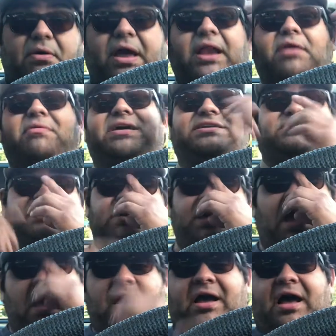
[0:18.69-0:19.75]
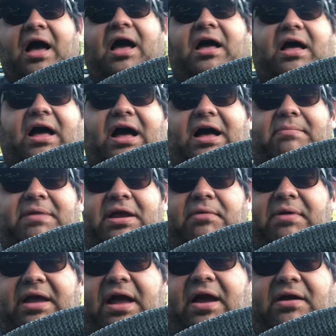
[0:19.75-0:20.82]
anyways, here
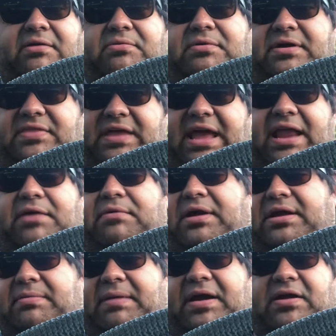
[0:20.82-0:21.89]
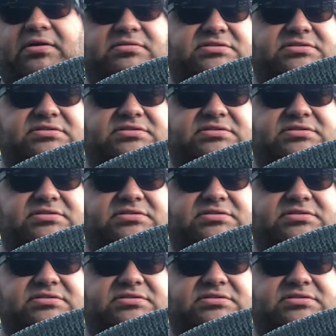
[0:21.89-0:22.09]
we are. We're in the 81 Camaro